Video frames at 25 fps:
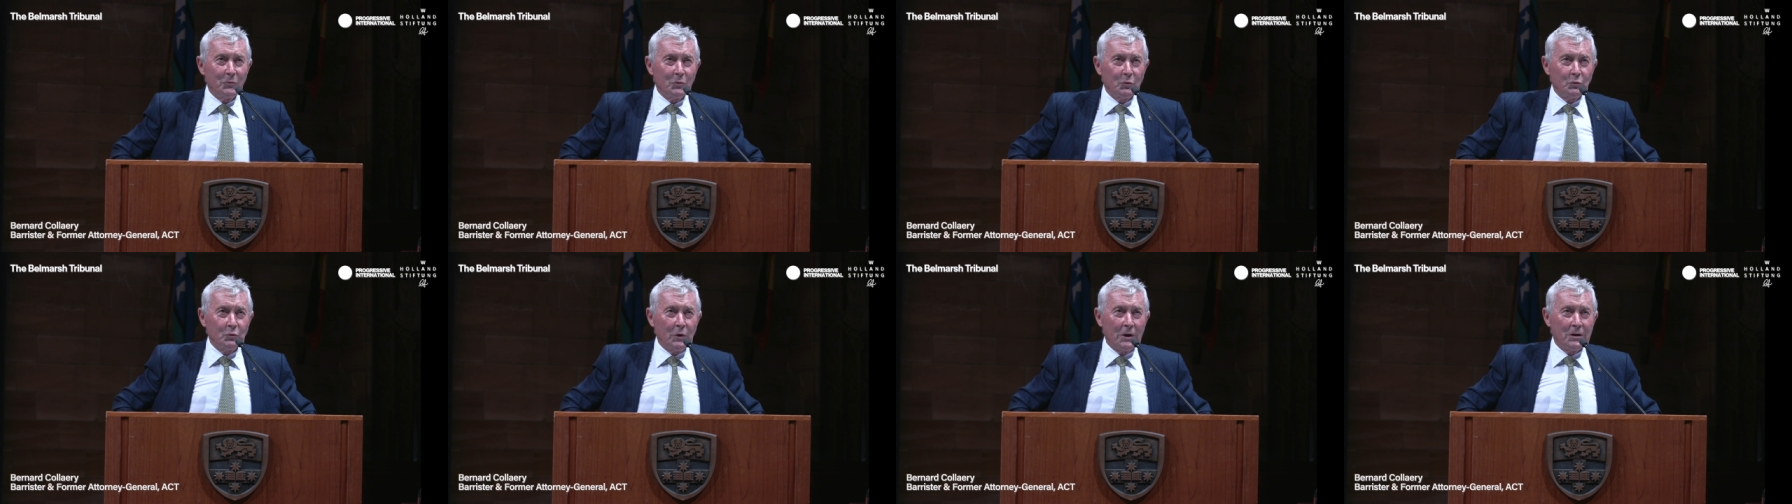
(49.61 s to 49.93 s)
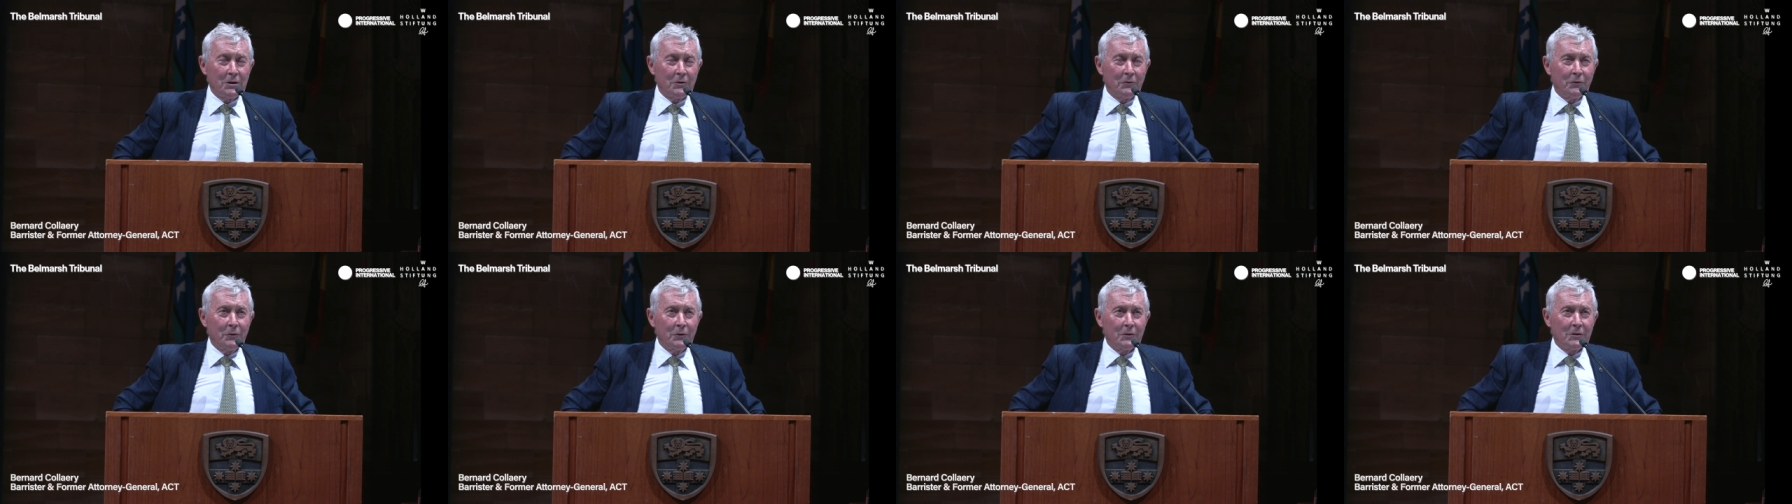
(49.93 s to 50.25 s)

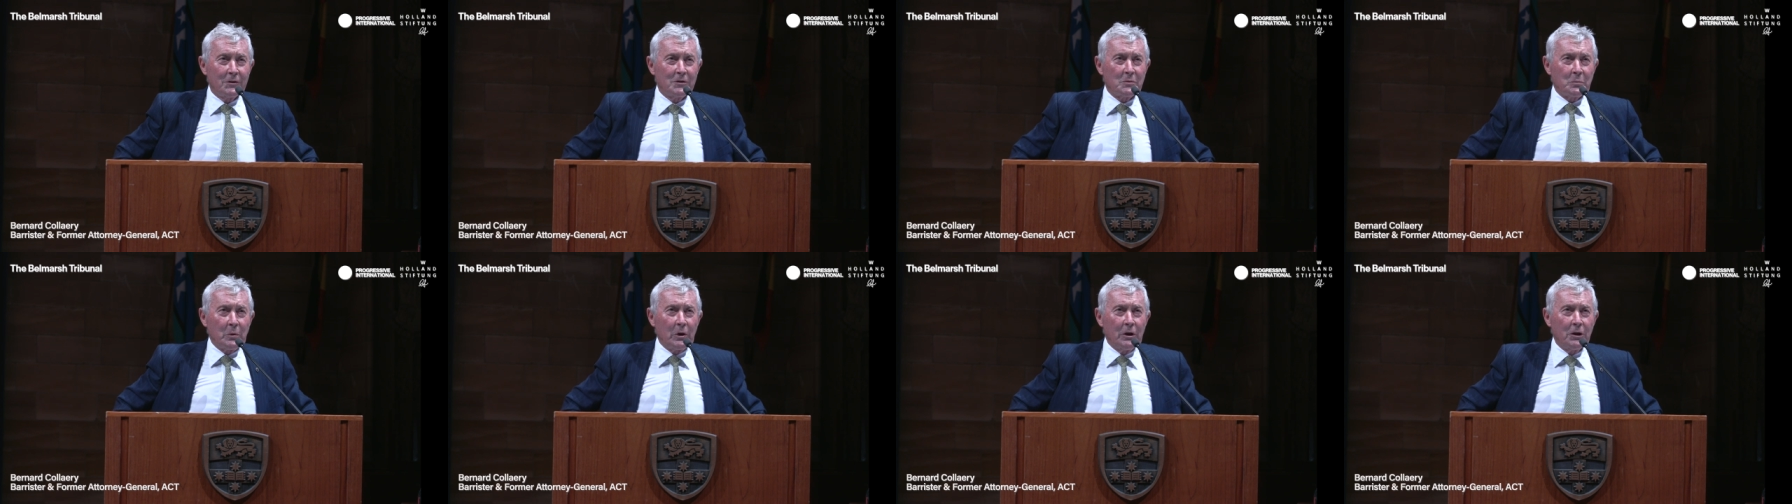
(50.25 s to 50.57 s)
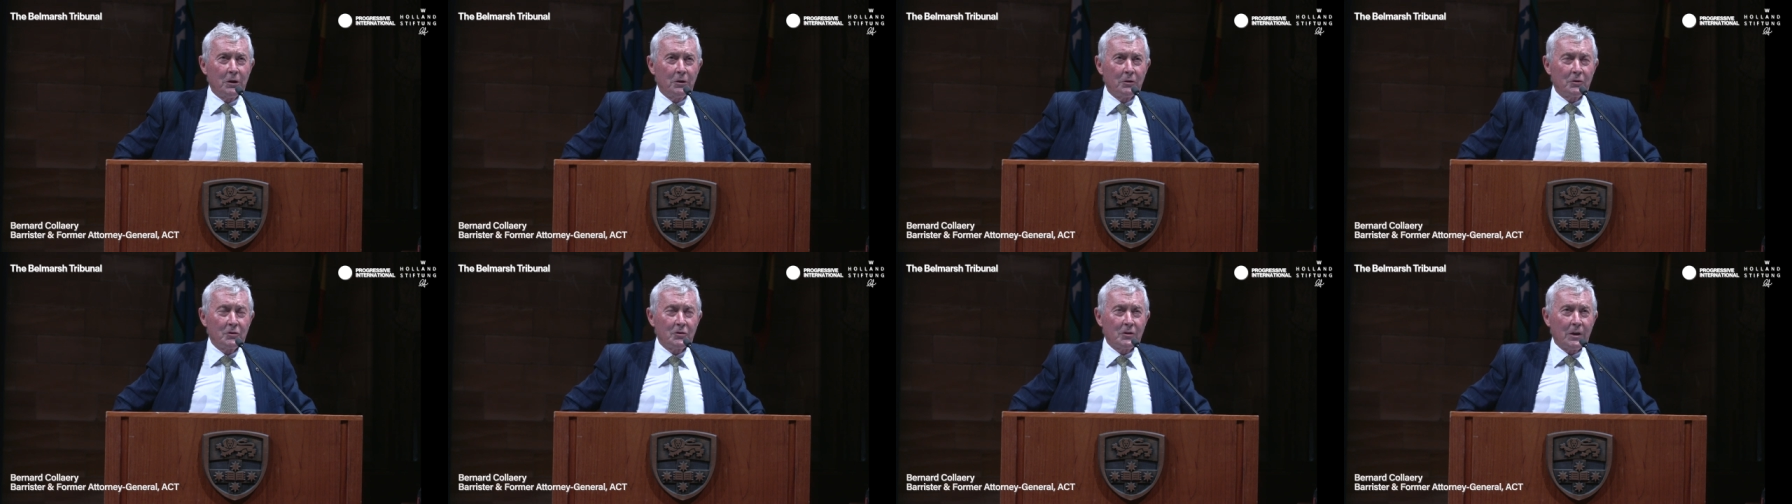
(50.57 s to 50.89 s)
wonderful
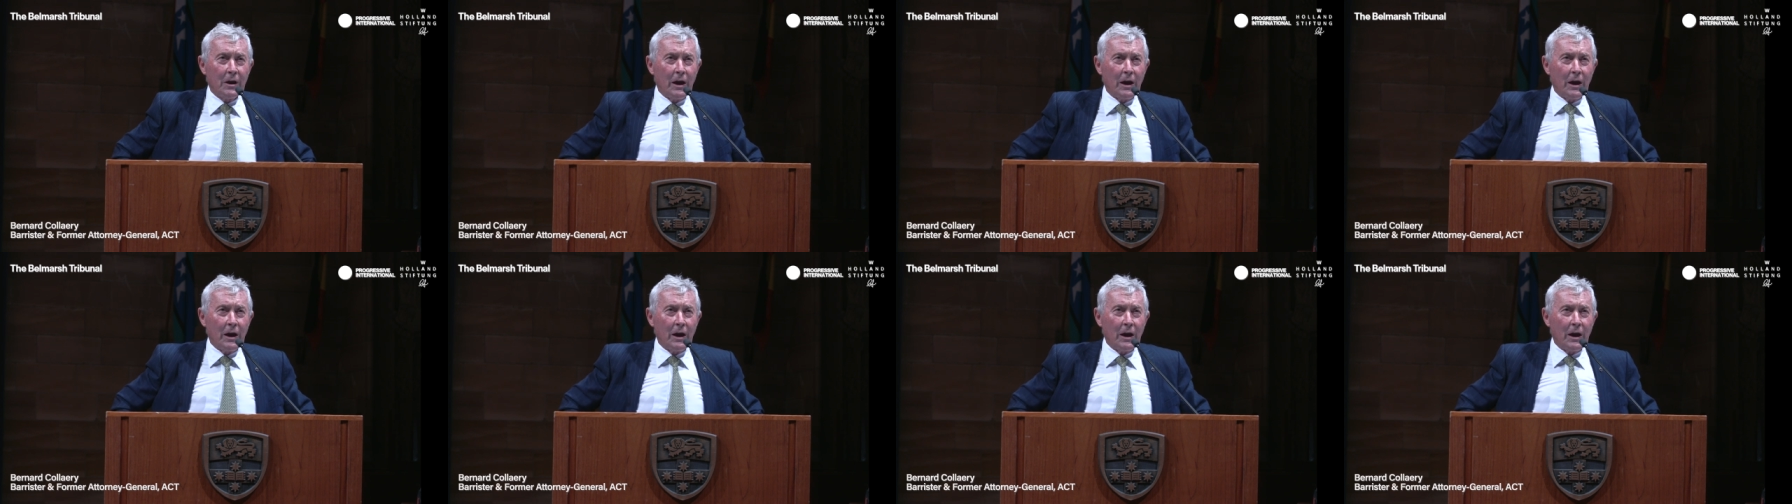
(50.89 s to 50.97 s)
speakers